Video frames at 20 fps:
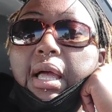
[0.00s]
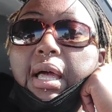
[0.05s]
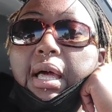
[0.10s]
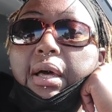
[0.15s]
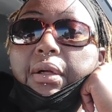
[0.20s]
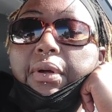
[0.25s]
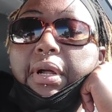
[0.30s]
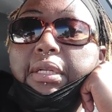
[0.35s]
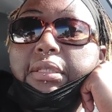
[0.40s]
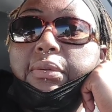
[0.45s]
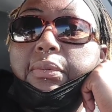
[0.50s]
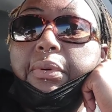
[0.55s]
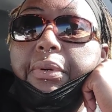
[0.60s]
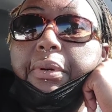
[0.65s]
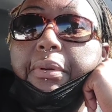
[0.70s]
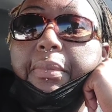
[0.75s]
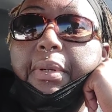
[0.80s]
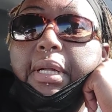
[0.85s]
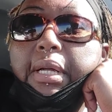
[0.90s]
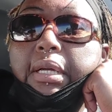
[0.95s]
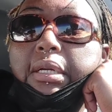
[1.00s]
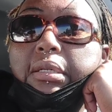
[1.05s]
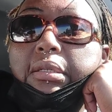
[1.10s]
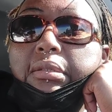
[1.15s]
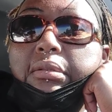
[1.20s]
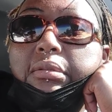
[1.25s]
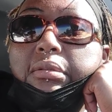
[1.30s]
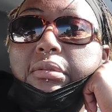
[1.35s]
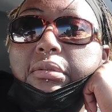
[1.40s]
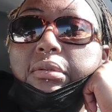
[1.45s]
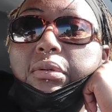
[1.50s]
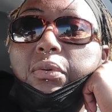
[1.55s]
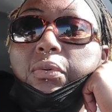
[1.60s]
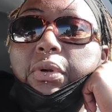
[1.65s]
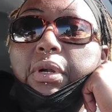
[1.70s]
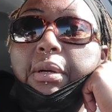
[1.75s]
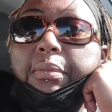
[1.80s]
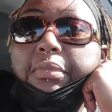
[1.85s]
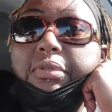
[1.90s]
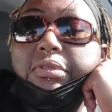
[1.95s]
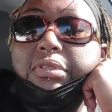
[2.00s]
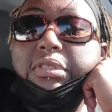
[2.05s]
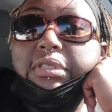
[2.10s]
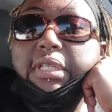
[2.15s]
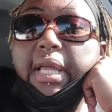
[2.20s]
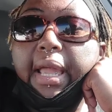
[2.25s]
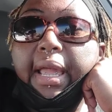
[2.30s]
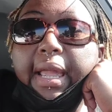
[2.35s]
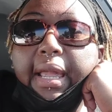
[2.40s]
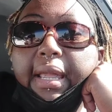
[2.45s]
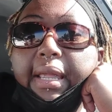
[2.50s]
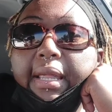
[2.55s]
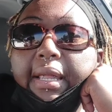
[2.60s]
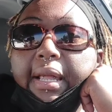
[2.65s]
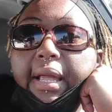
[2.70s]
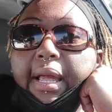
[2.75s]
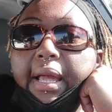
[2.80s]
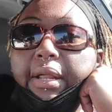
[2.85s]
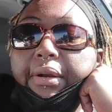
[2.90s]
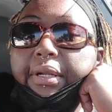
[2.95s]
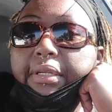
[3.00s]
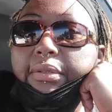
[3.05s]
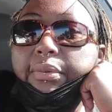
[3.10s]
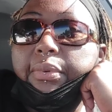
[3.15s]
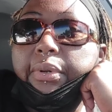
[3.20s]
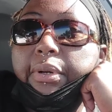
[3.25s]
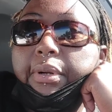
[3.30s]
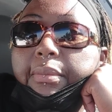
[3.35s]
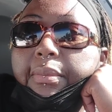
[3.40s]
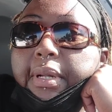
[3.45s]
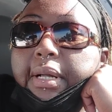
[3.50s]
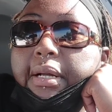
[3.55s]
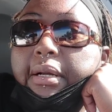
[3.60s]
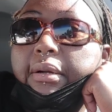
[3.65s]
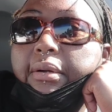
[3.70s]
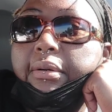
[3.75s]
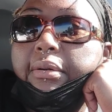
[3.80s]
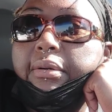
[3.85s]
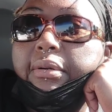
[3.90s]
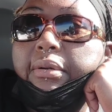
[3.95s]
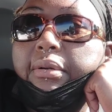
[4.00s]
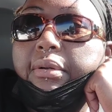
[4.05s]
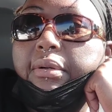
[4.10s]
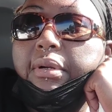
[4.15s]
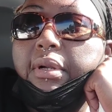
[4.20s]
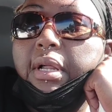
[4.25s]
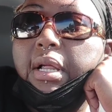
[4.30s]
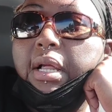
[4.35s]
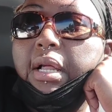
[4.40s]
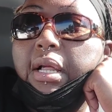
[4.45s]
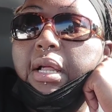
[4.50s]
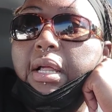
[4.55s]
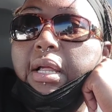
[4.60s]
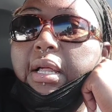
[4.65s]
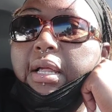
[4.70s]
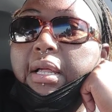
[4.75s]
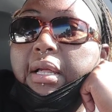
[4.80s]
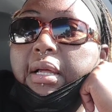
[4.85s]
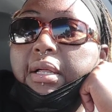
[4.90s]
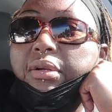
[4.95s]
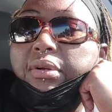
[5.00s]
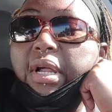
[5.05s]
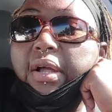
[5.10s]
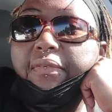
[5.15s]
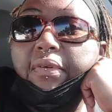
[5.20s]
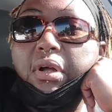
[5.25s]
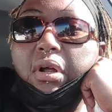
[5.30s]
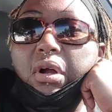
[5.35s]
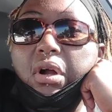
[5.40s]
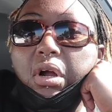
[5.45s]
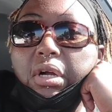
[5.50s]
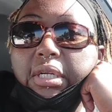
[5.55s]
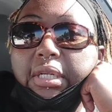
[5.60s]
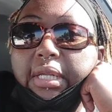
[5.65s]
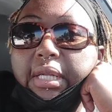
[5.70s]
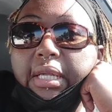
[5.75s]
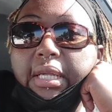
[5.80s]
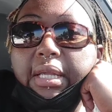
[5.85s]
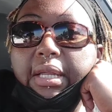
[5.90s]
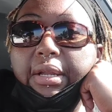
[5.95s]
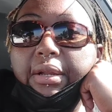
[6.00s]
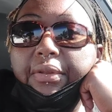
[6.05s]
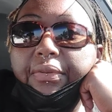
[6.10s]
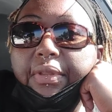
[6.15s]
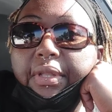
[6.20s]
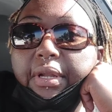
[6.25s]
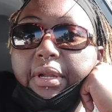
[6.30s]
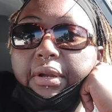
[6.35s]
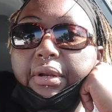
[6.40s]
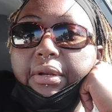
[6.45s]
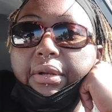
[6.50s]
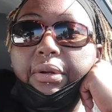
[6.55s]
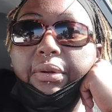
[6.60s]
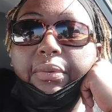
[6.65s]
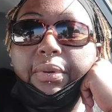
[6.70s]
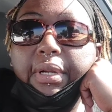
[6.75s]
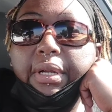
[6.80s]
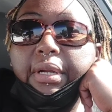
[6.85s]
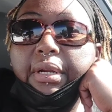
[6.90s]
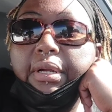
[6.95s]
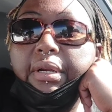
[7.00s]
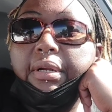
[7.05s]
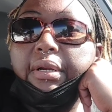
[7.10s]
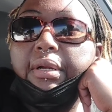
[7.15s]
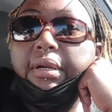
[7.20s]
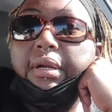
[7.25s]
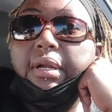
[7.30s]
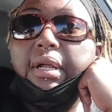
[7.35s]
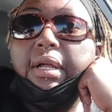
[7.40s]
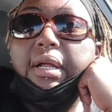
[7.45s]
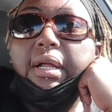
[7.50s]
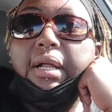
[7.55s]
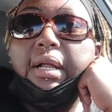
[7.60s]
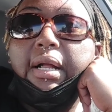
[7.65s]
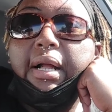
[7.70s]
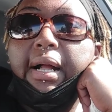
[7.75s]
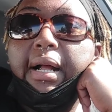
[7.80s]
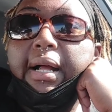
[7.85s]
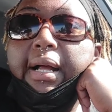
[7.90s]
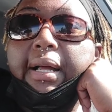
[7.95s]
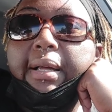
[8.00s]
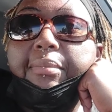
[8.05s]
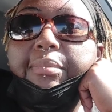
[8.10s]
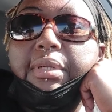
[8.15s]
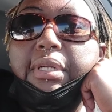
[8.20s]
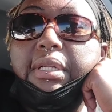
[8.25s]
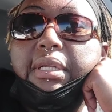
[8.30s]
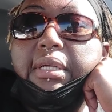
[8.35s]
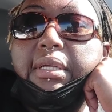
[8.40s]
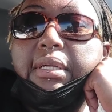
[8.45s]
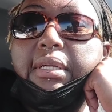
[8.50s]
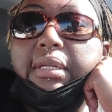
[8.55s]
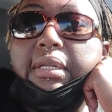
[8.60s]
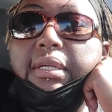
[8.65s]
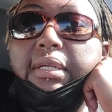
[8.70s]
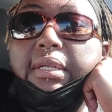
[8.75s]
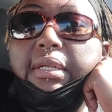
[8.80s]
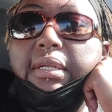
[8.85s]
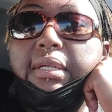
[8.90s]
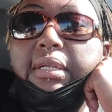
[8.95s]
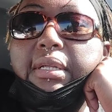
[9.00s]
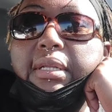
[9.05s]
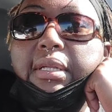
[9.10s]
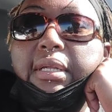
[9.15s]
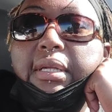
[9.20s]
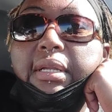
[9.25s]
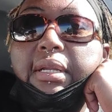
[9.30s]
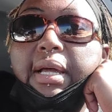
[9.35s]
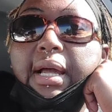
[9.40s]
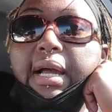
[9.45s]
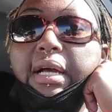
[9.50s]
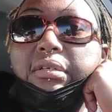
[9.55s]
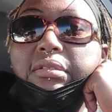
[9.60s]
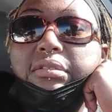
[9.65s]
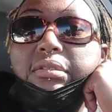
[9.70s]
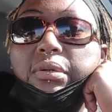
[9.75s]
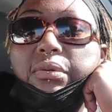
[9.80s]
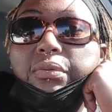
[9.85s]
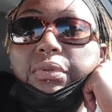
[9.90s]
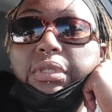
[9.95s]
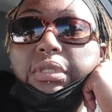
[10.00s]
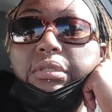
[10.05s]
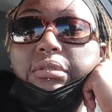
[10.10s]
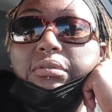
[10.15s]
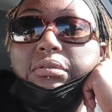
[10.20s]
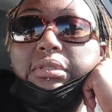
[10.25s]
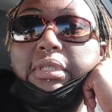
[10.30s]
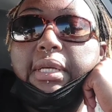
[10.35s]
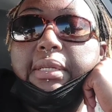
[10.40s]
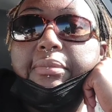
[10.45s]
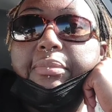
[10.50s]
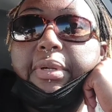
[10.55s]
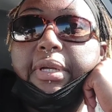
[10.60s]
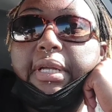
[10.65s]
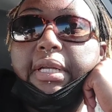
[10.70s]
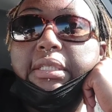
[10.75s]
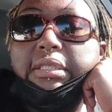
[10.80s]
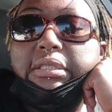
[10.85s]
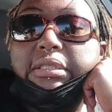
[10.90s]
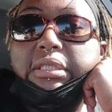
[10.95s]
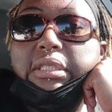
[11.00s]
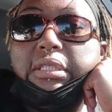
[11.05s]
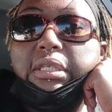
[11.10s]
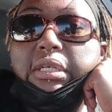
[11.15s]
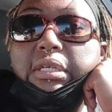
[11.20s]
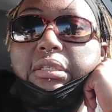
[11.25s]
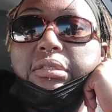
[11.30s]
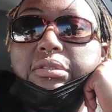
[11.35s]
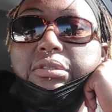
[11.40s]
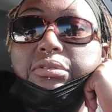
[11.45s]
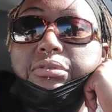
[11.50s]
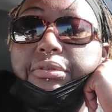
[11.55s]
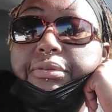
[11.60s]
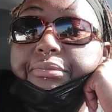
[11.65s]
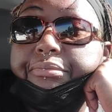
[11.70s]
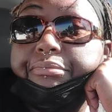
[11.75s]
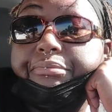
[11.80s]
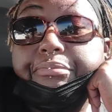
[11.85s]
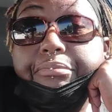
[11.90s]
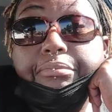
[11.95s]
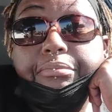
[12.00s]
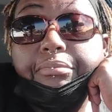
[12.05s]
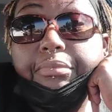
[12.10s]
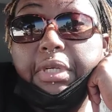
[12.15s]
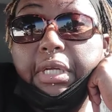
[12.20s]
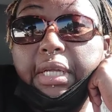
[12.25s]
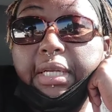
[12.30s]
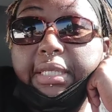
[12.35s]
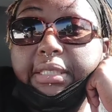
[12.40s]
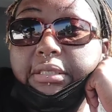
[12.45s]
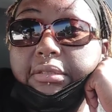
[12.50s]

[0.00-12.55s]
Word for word: I don't have to worry about where I'm gonna stay. I don't have to worry about don't have a car to get here, there, and nowhere, I'll be in a house on wheels getting paid to see the country. And